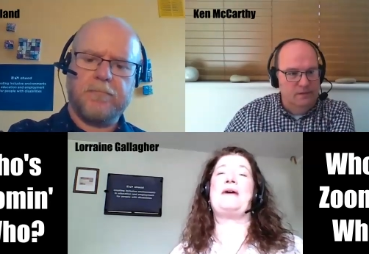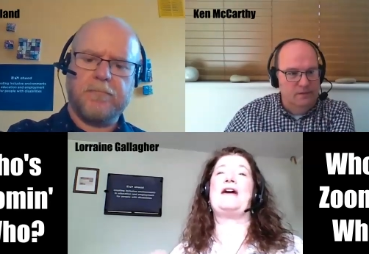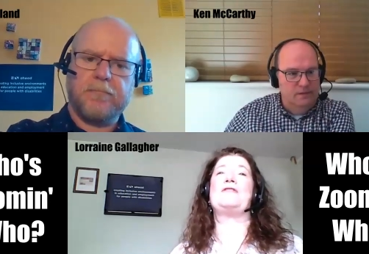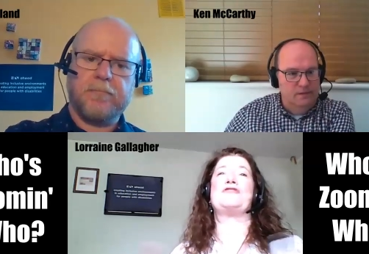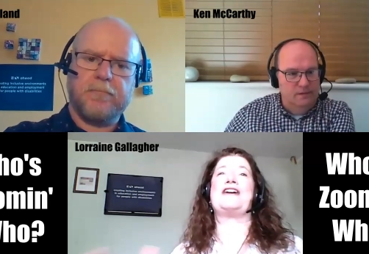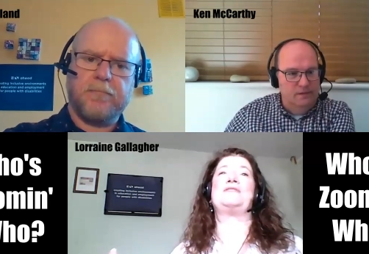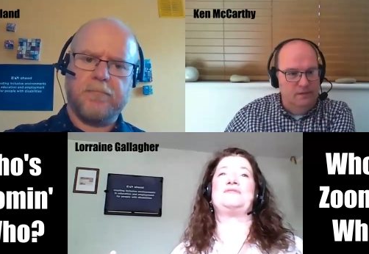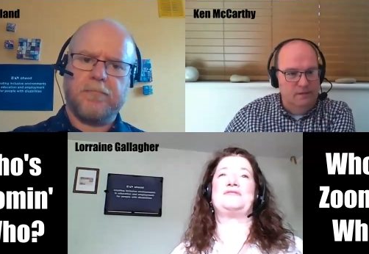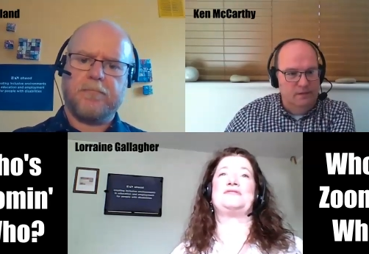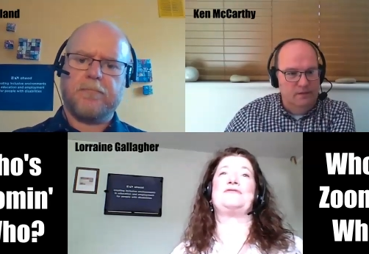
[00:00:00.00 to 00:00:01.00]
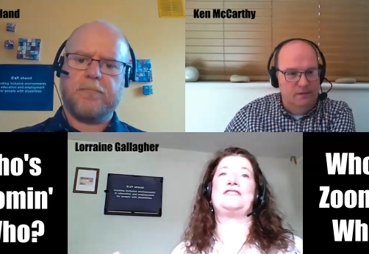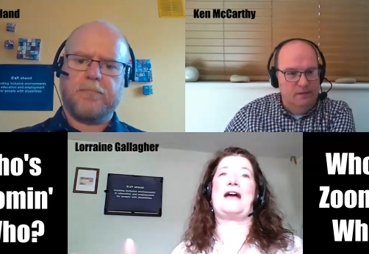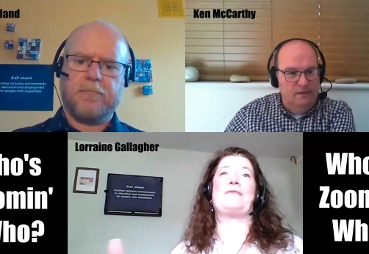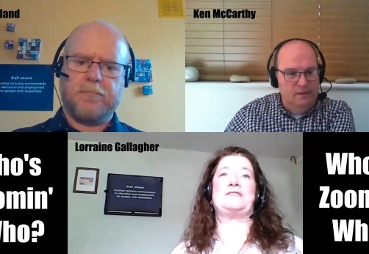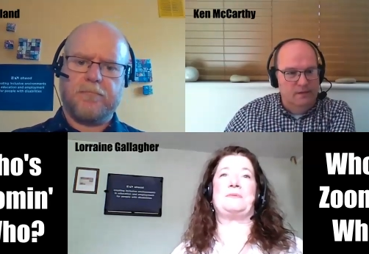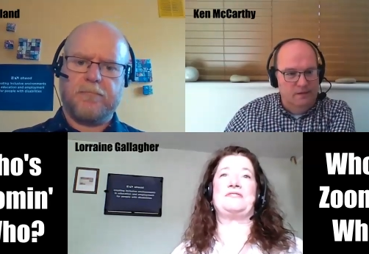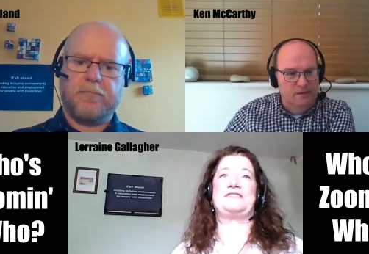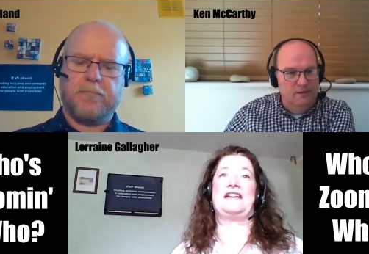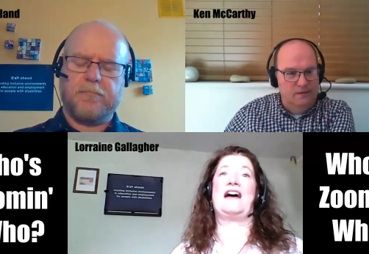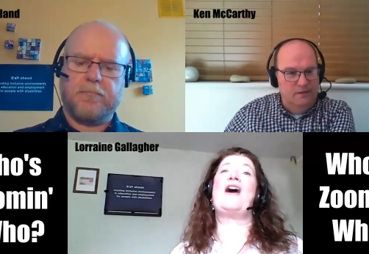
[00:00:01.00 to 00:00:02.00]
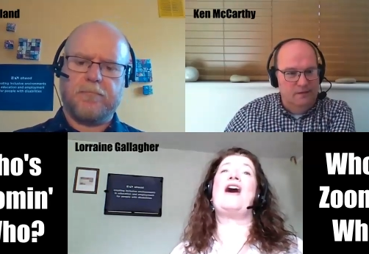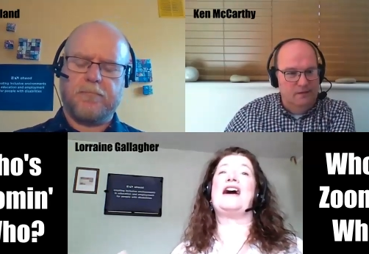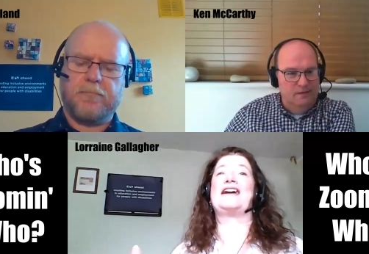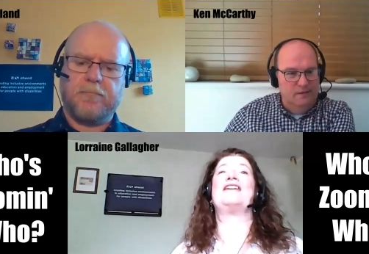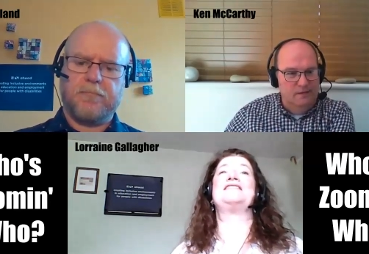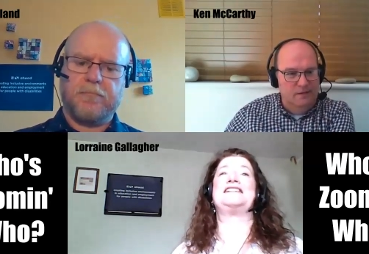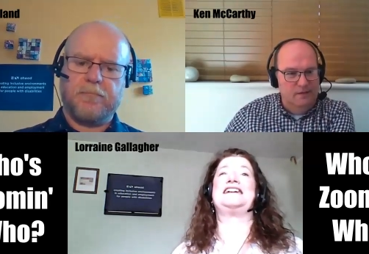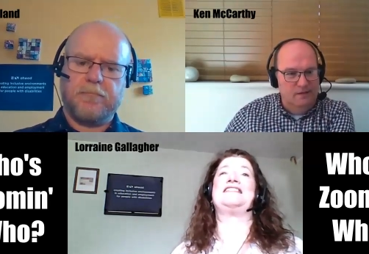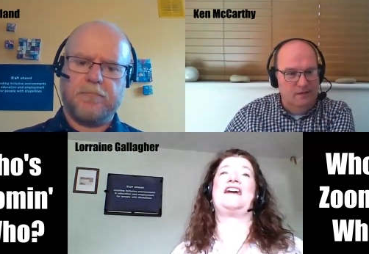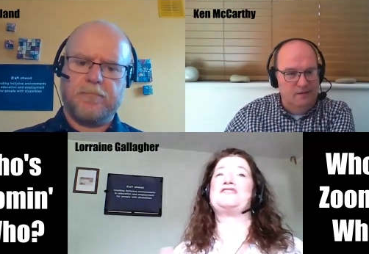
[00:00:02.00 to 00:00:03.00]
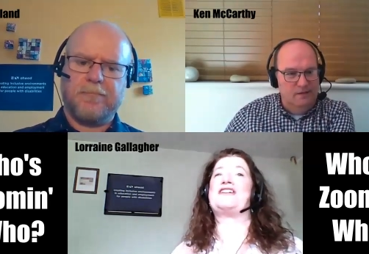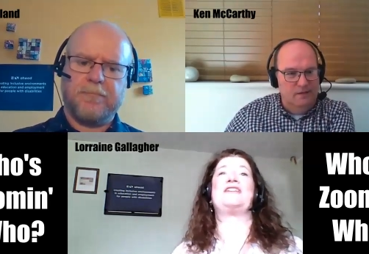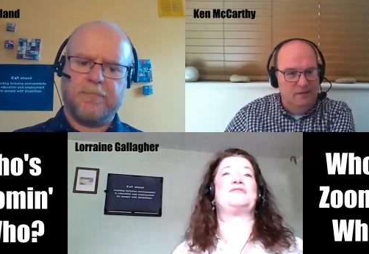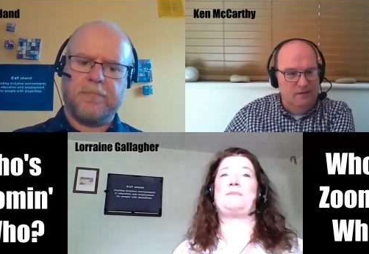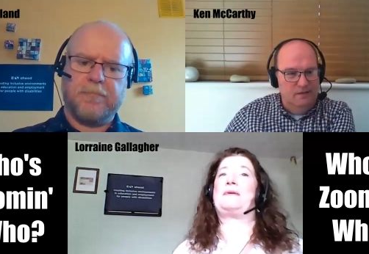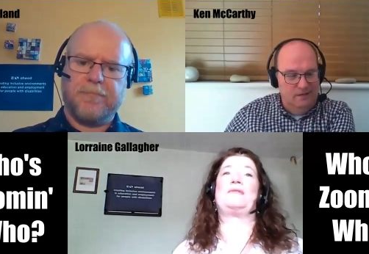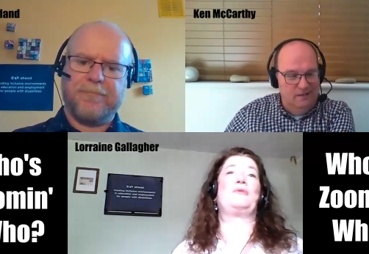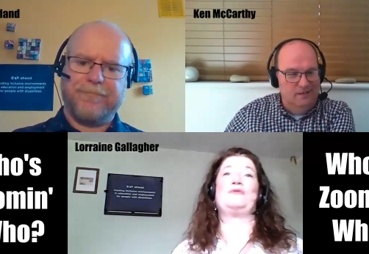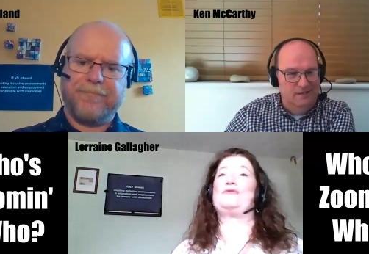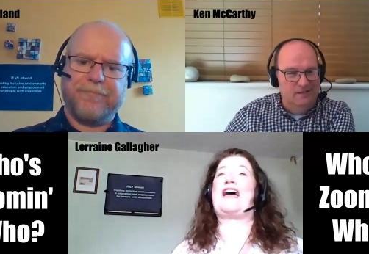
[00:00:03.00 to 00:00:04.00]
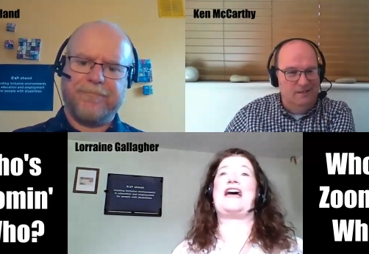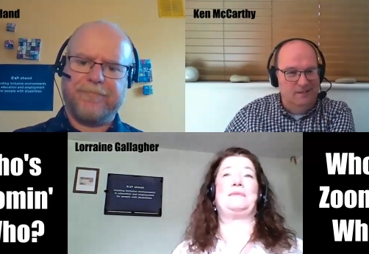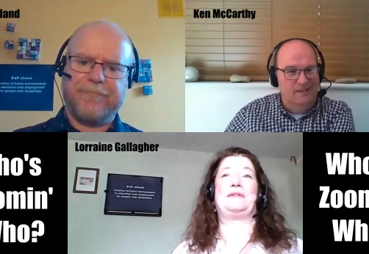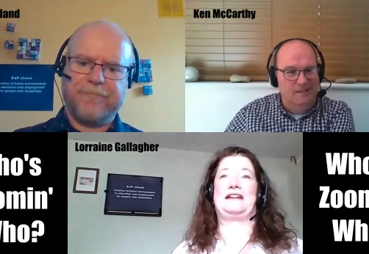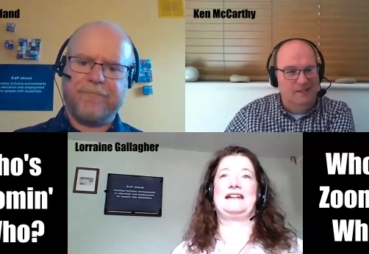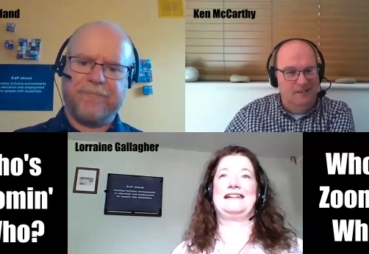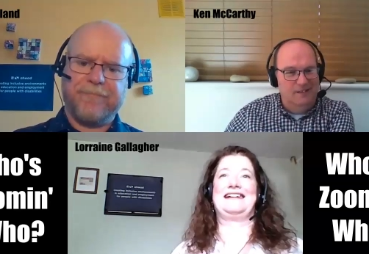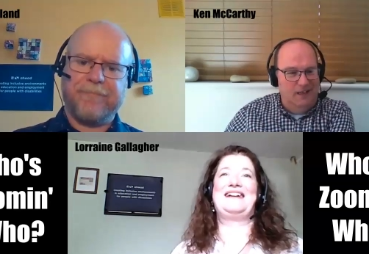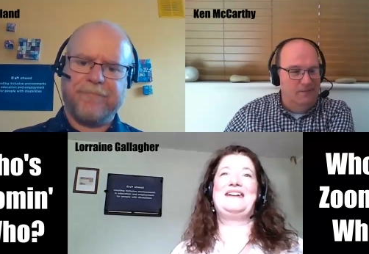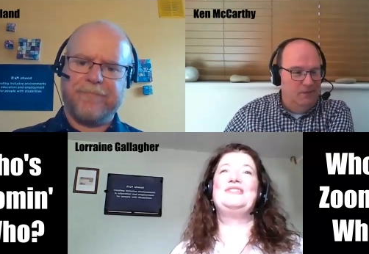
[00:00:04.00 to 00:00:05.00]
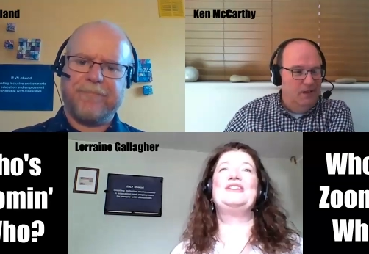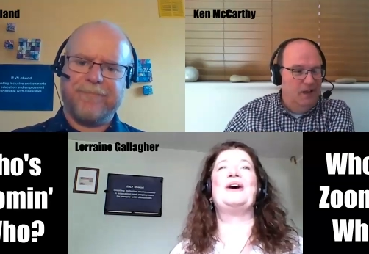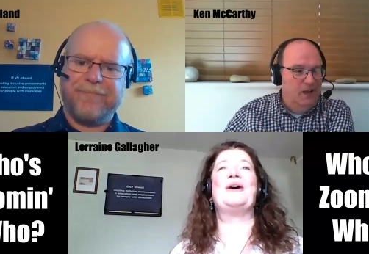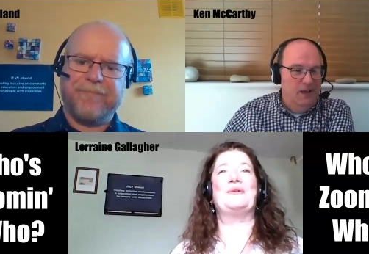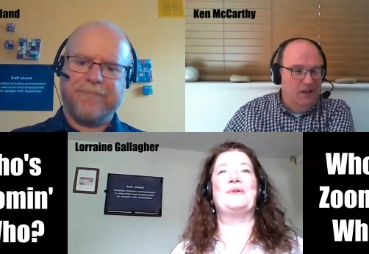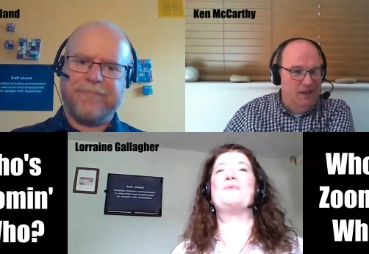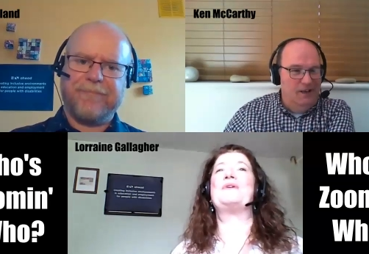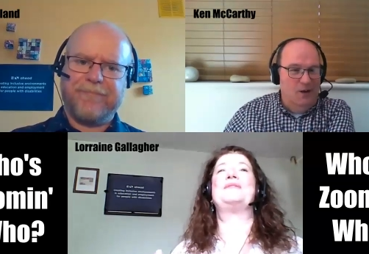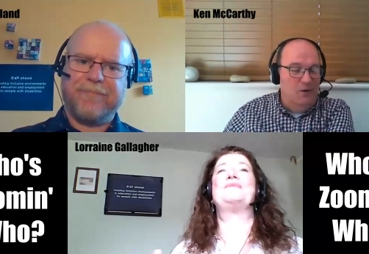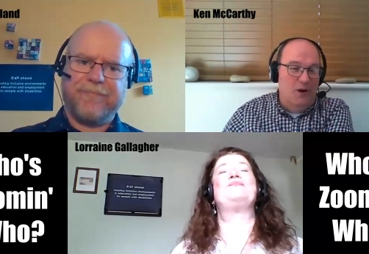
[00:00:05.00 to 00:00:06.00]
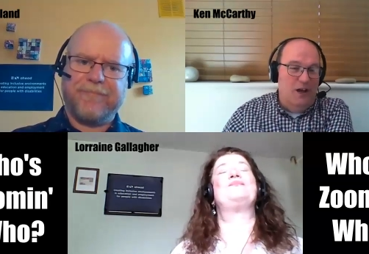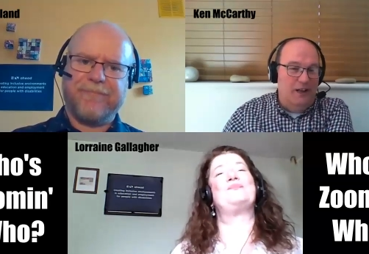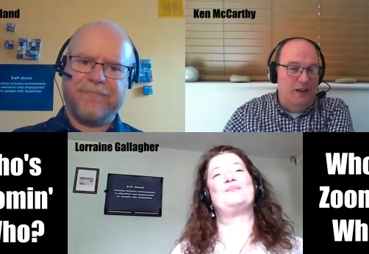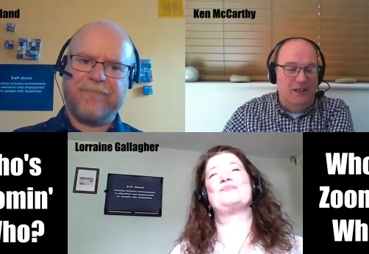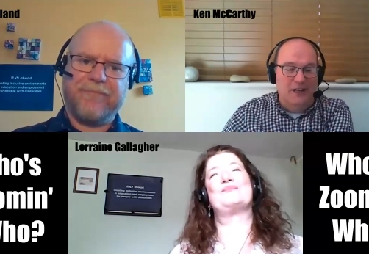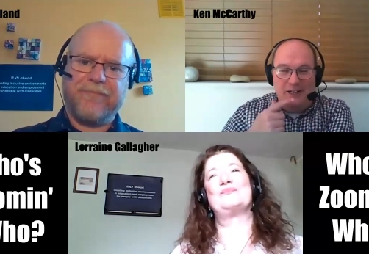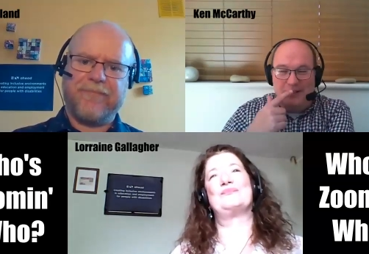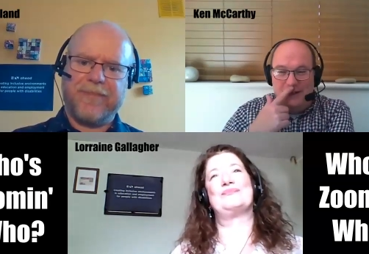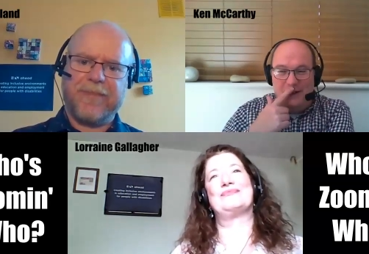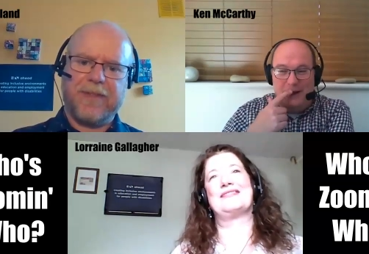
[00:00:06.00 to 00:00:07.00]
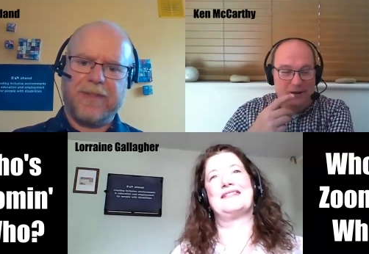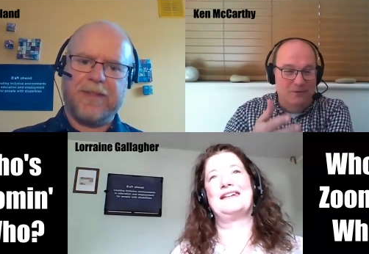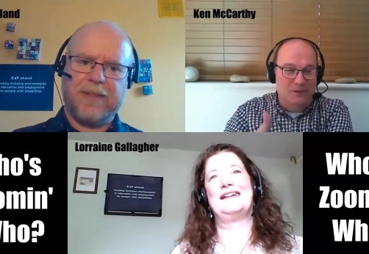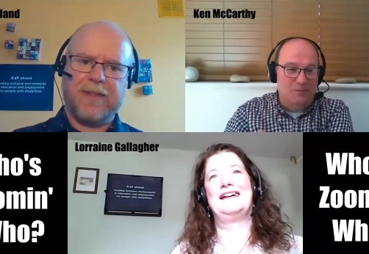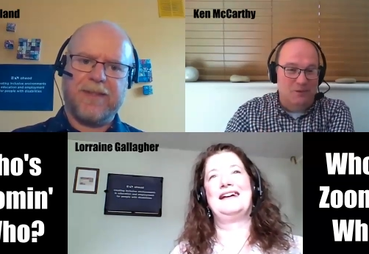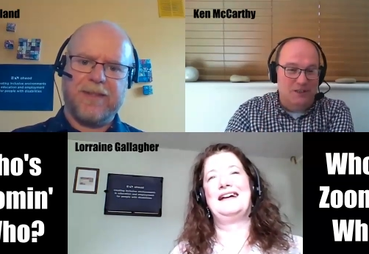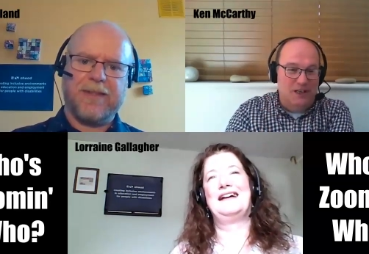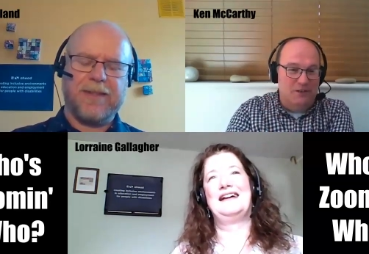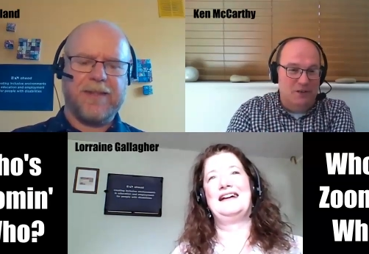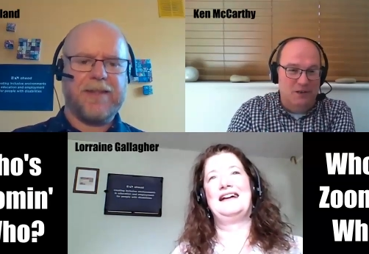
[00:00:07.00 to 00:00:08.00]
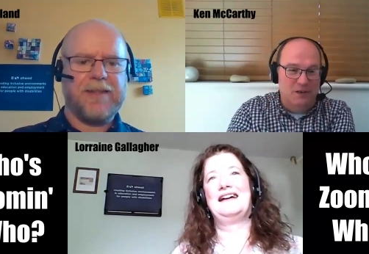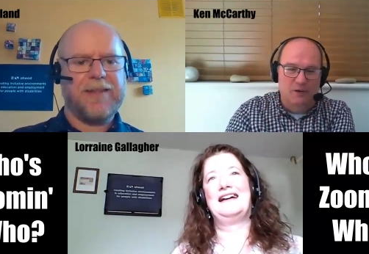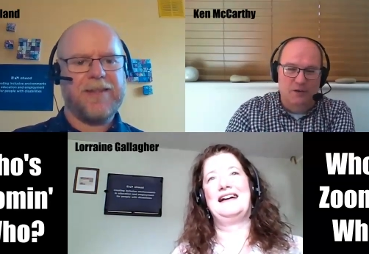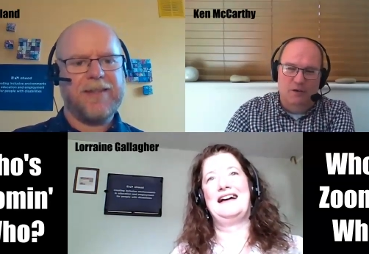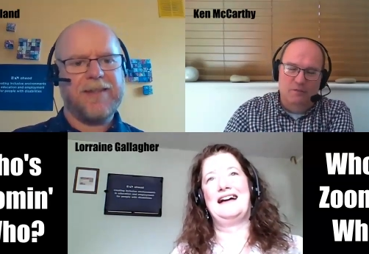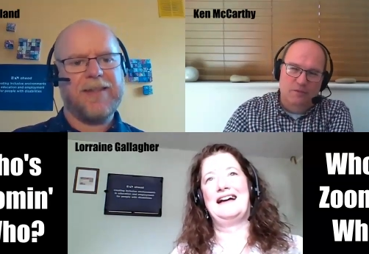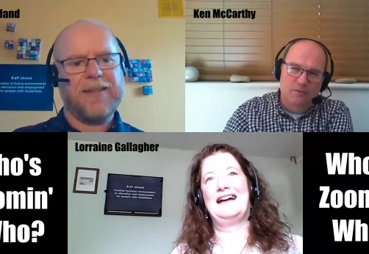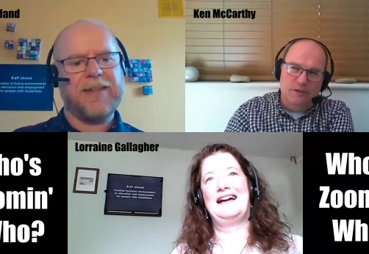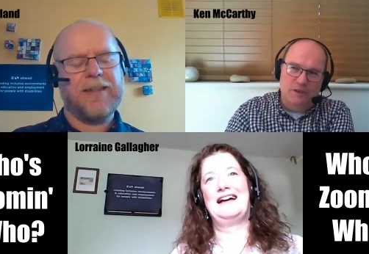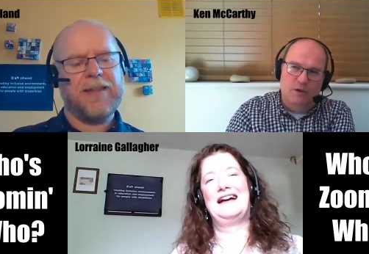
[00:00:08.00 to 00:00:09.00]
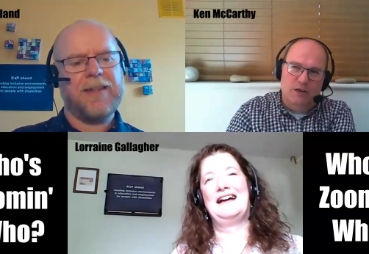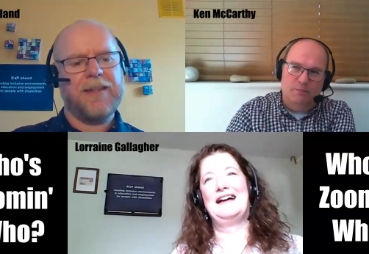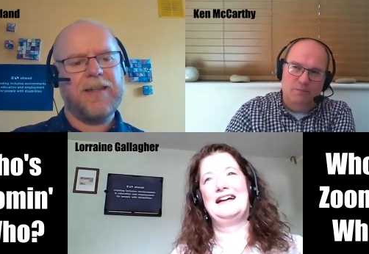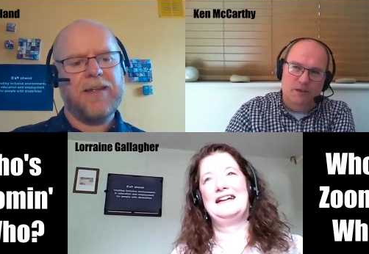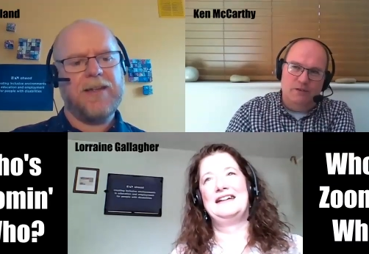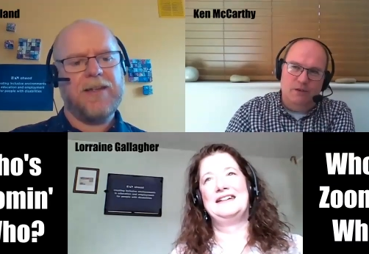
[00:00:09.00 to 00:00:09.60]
Speaker 1: pair of trousers for the average person, I guarantee you that trouser wouldn't fit anybody.
Speaker 2: Yeah. No. No, no. I, I think actually, uh, I was just about to say it. You, you, you, wasn't quite a pair of